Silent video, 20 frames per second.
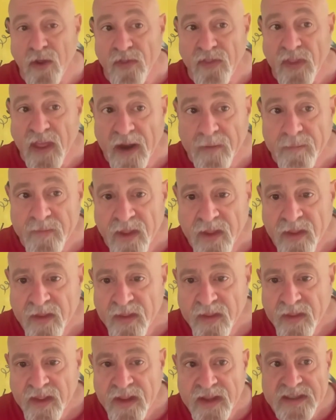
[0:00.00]
on that.
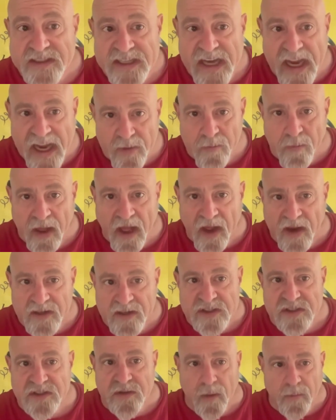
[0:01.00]

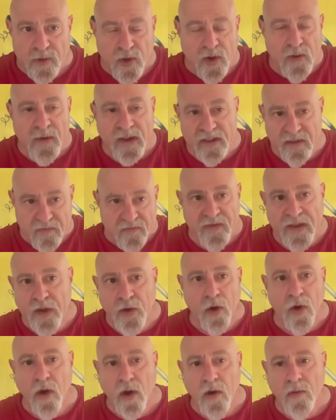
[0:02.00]
Sandbox, I'm talking about the
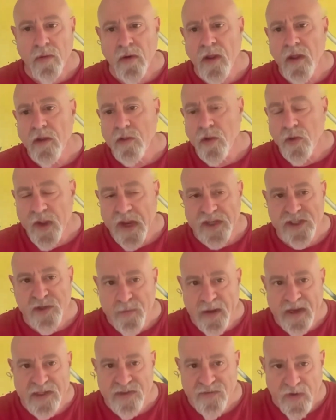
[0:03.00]
VR, location
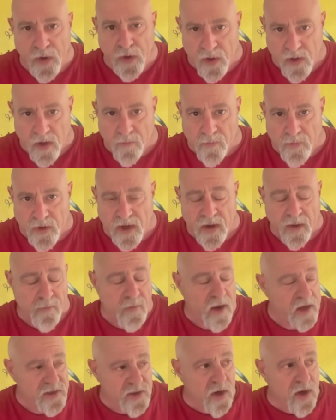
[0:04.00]
based VR company. I'm
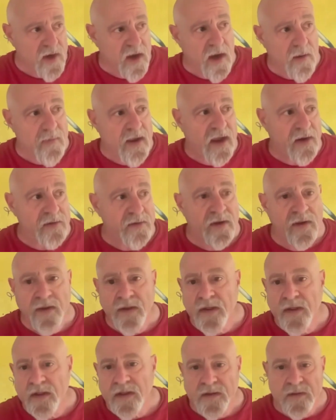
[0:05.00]
not talking about
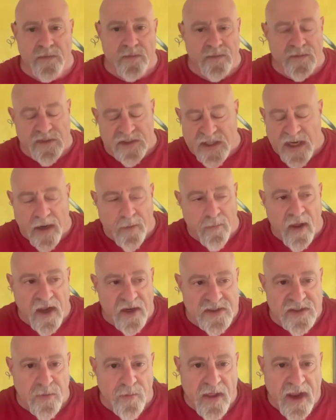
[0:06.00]

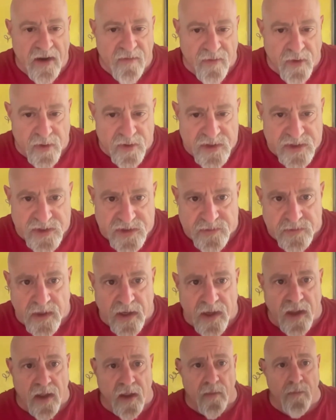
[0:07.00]
Sandbox, the metaverse.
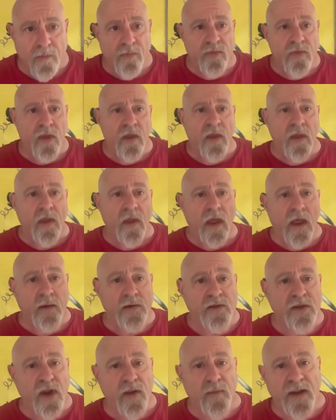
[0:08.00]
I'm
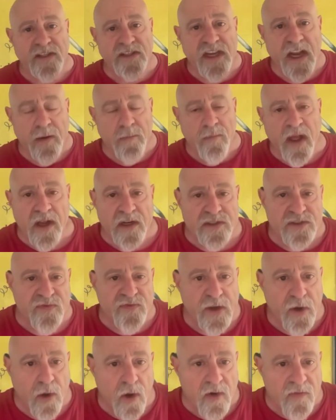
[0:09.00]
talking about Sandbox
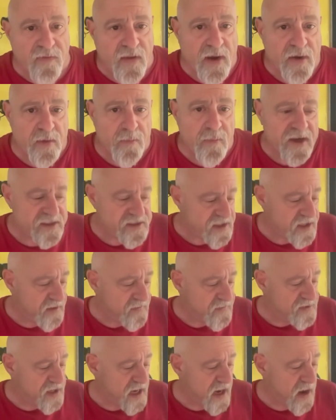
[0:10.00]
VR, founded by
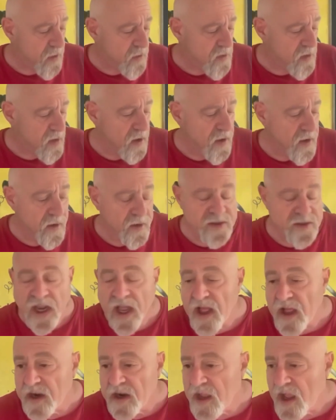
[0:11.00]
Steve Zhao. It's a
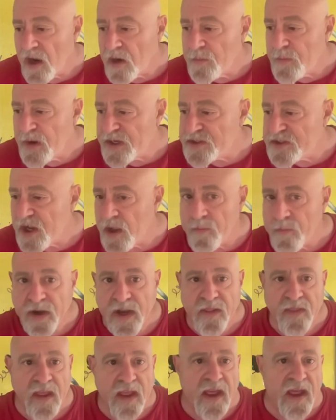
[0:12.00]
Hong Kong based
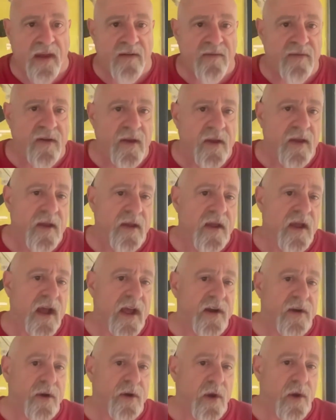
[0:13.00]
company. They have, I
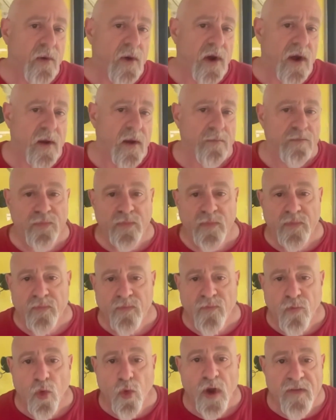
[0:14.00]
don't know,
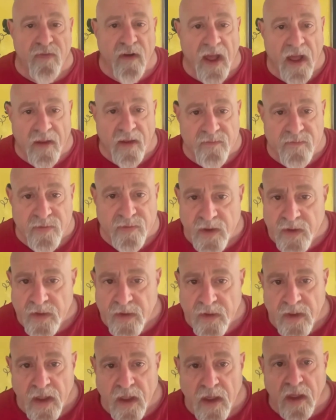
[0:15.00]
45
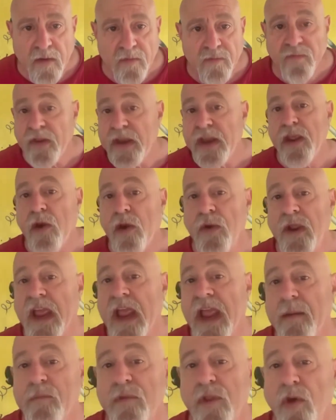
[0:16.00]
video
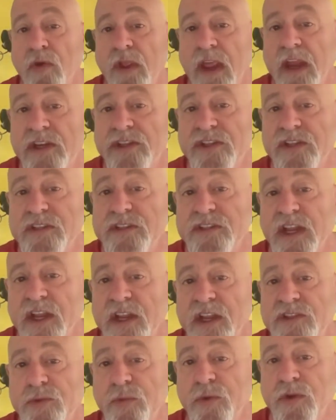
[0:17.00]
game locations. I
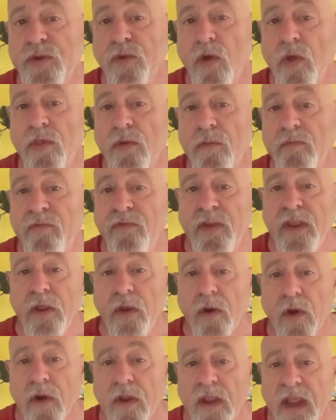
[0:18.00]
guess you would call them
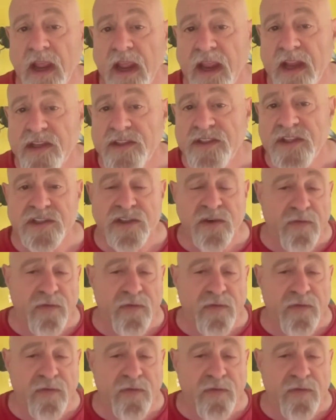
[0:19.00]
V-arcades. It's